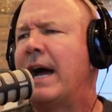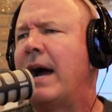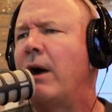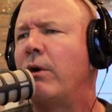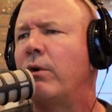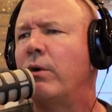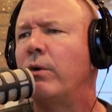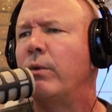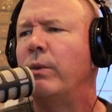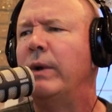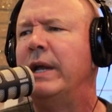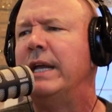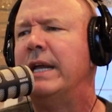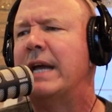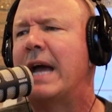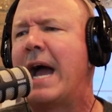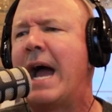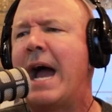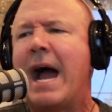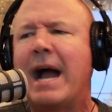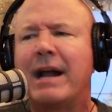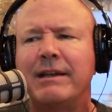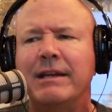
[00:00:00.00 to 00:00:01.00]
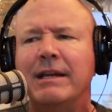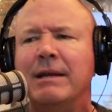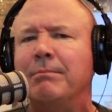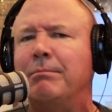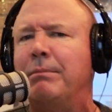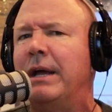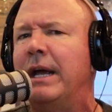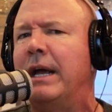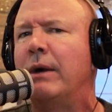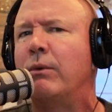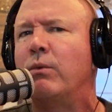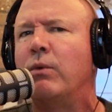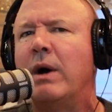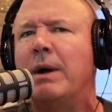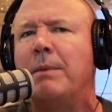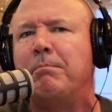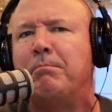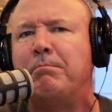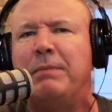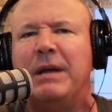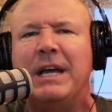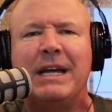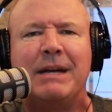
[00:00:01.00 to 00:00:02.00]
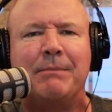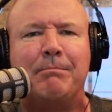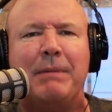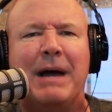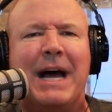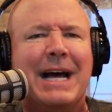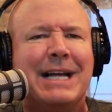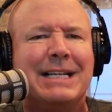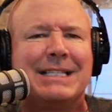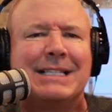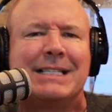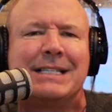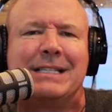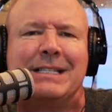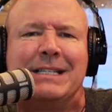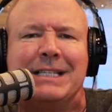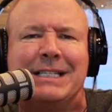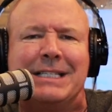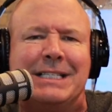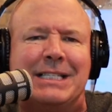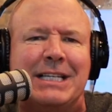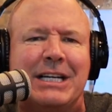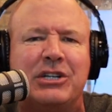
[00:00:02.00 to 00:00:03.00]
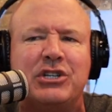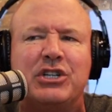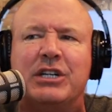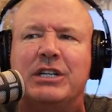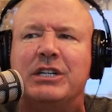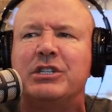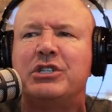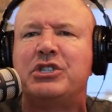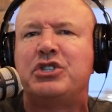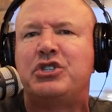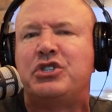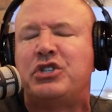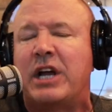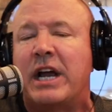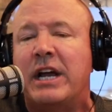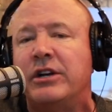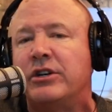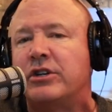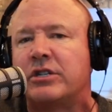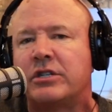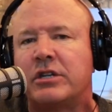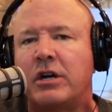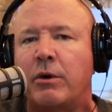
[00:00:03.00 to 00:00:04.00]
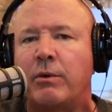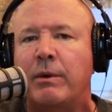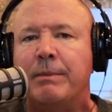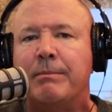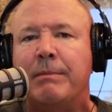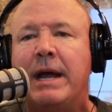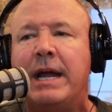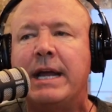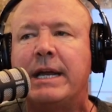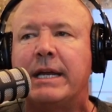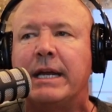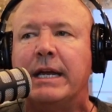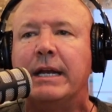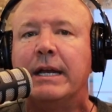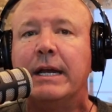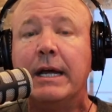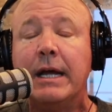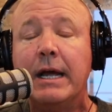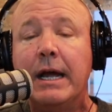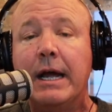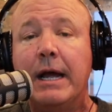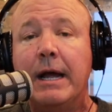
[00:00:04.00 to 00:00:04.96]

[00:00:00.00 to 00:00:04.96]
How are we acting big? What big bets, decisions, changes are we making?